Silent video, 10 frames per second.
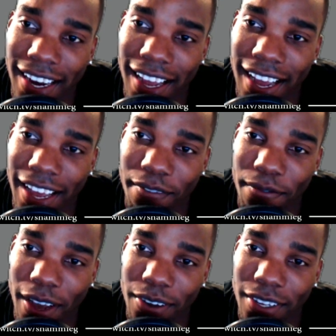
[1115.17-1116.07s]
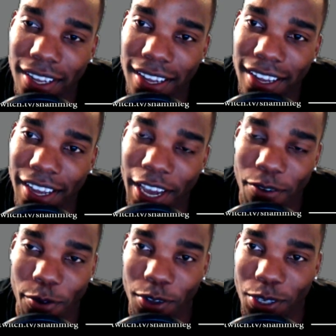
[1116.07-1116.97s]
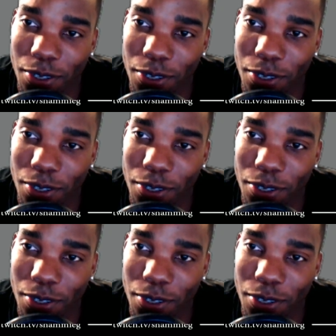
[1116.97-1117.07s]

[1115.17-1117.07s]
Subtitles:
I found a real use